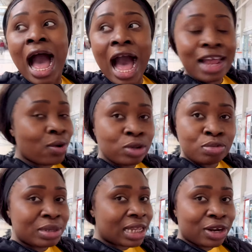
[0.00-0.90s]
I don't want to
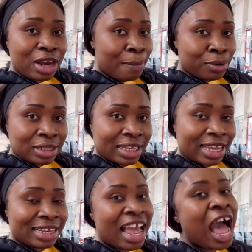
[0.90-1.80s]
miss another bus
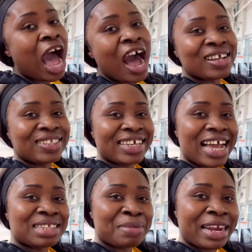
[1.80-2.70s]
again. I'll see you
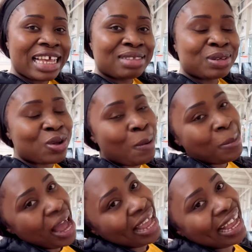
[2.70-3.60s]
guys in my next video.
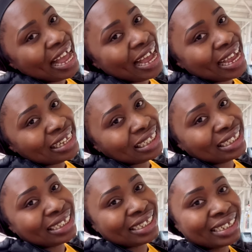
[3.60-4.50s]
Bye, guys.